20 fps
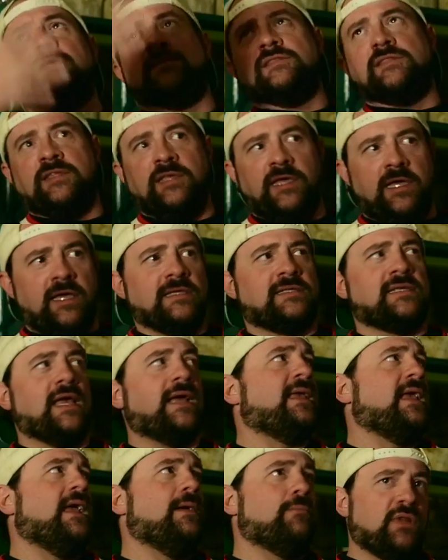is this? I
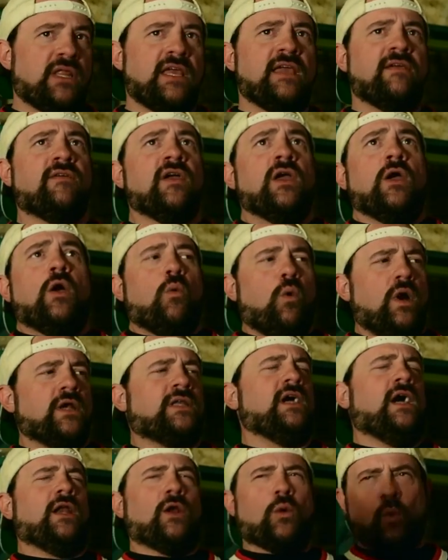can't believe what
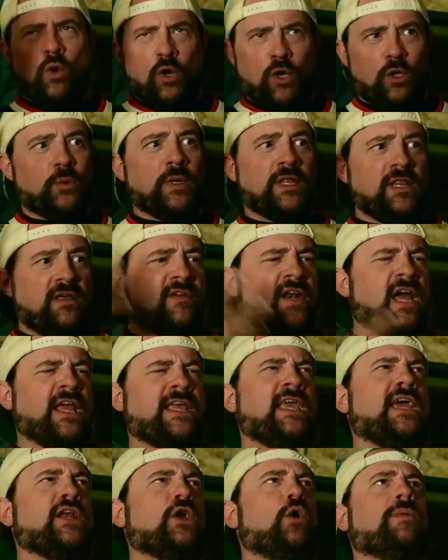kind of world we live in. I
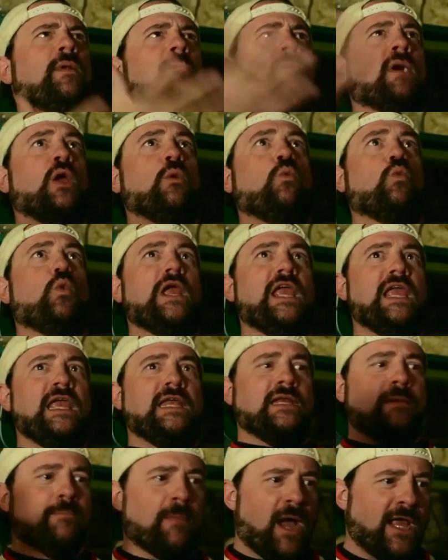can't open my weed
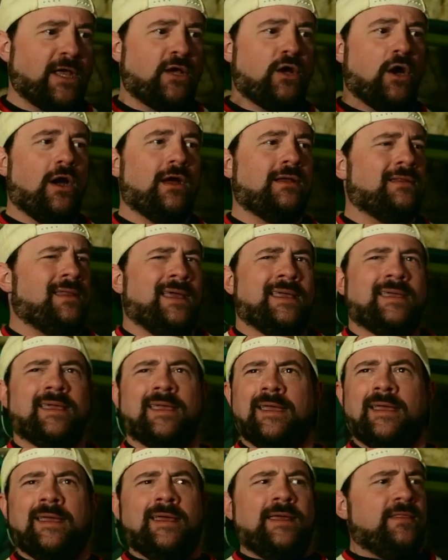in my car. Like,
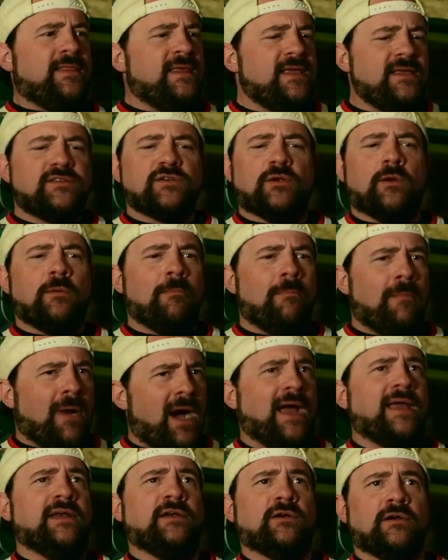these are
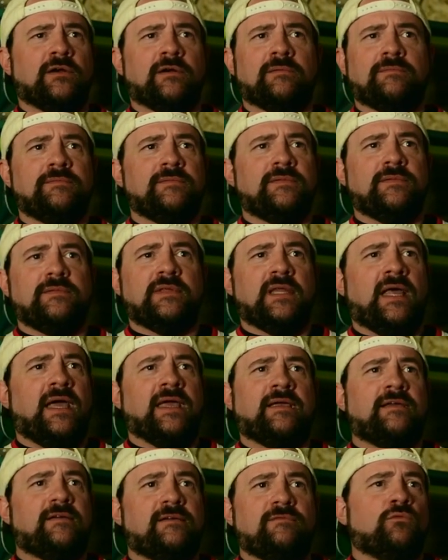minor,
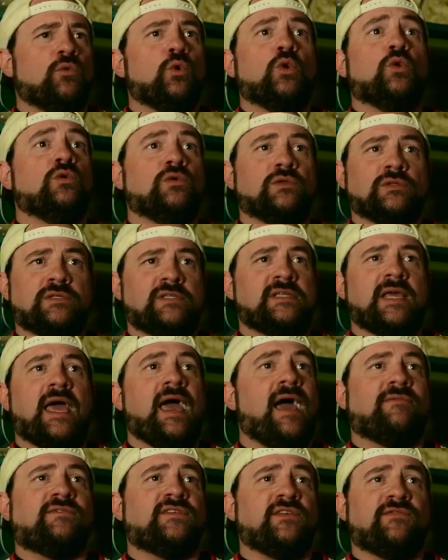like, rules to
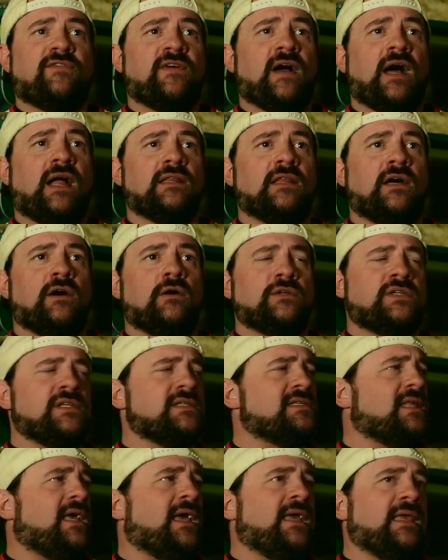have to follow.
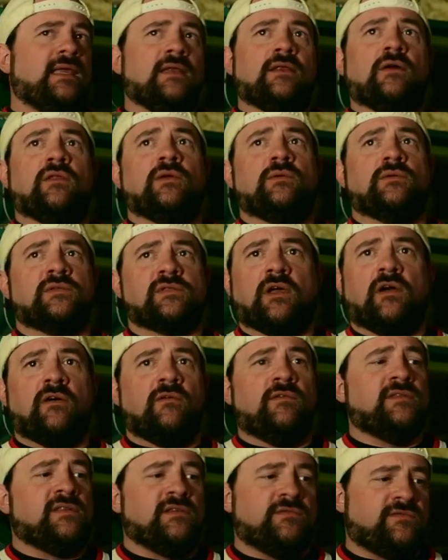Just like, you know, there've
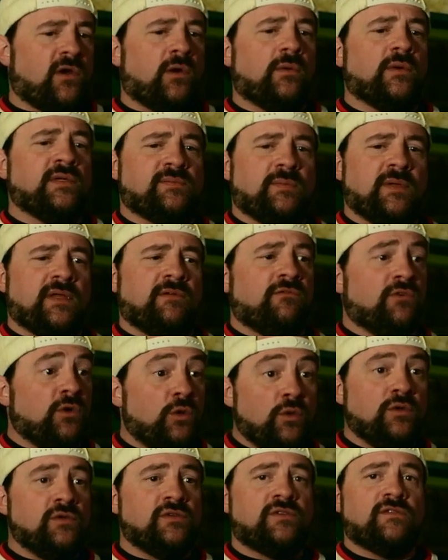always been
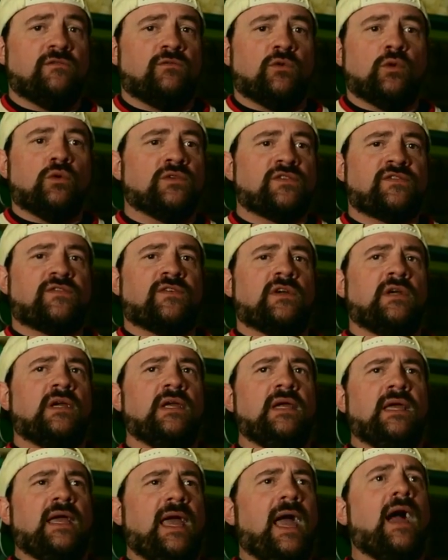rules for
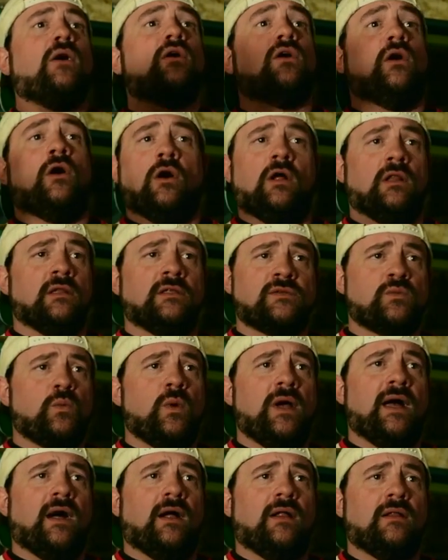alcohol as
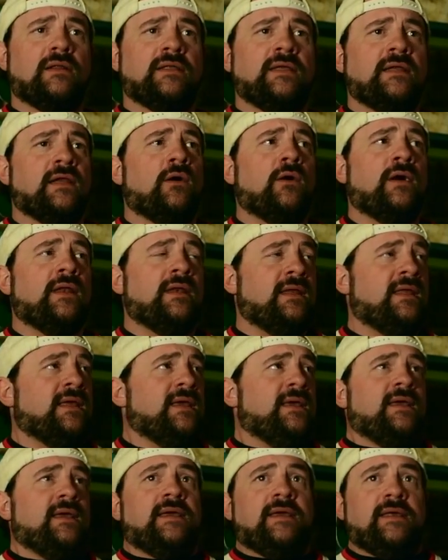well, you know, and
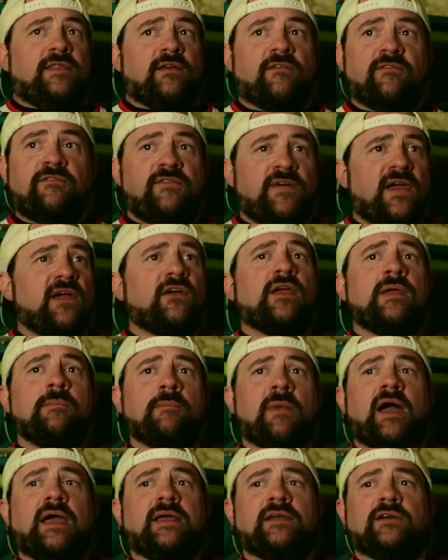they're very
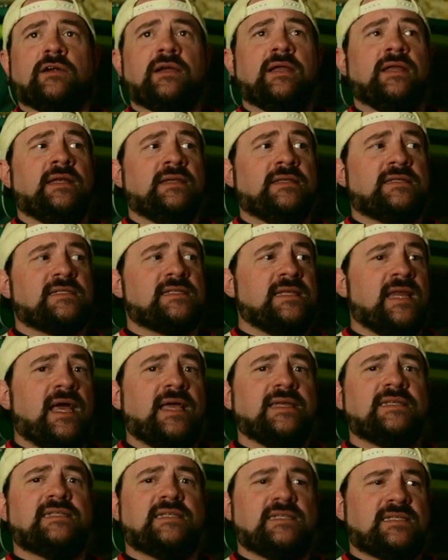minor, and it's
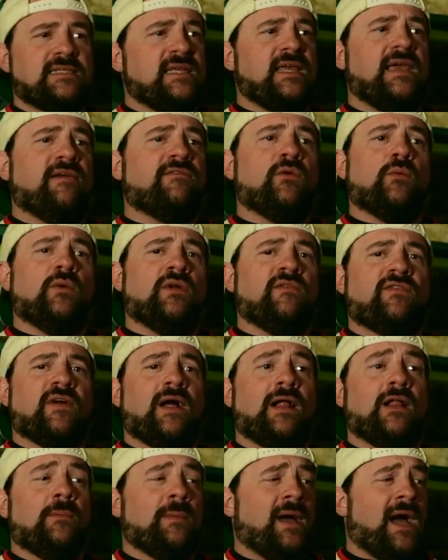nice to see everyone
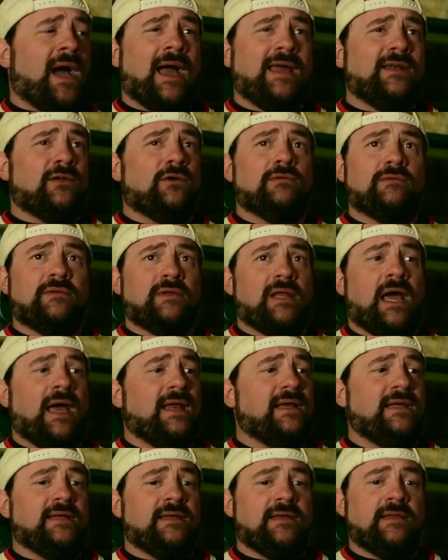follow them. I
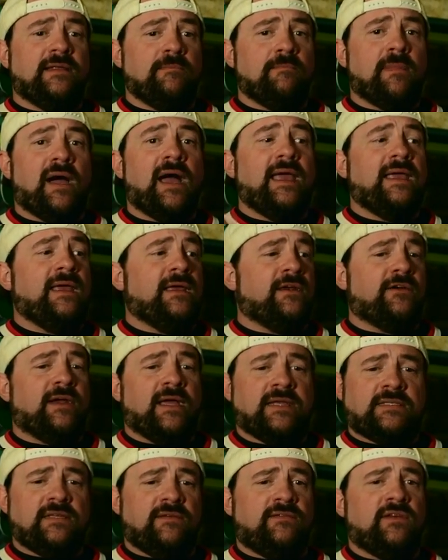didn't, in my
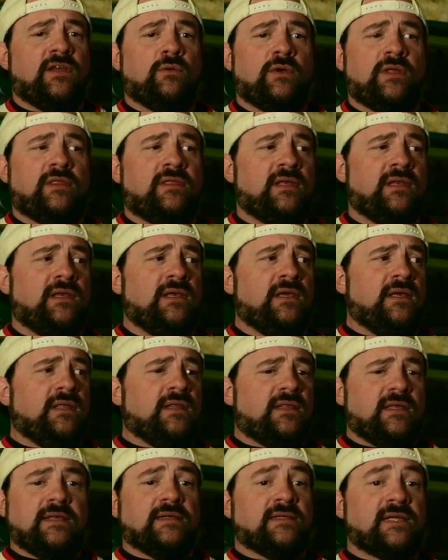interactivity with it,
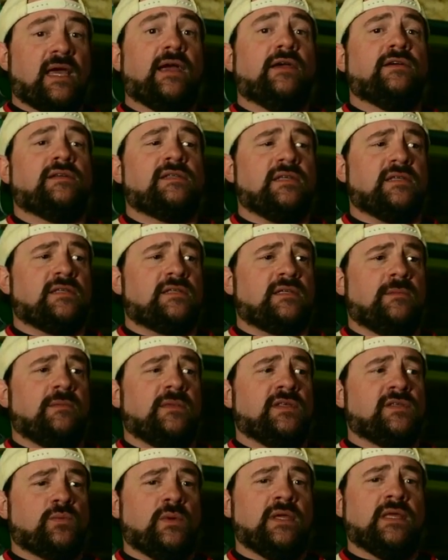the entire system
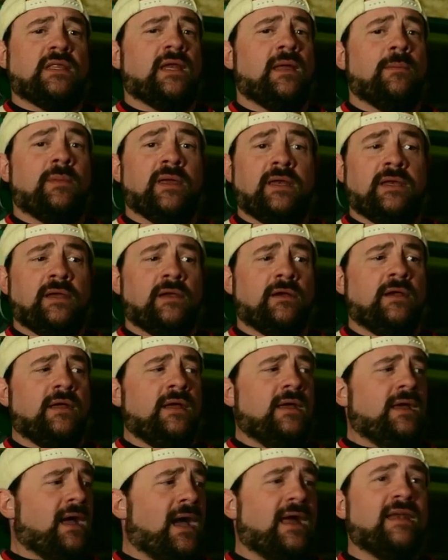this week that I've been here,
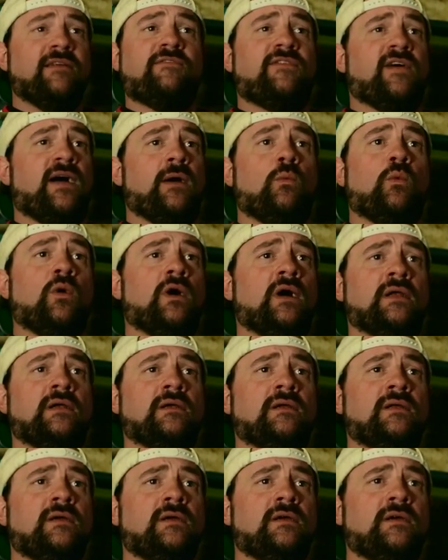I didn't find one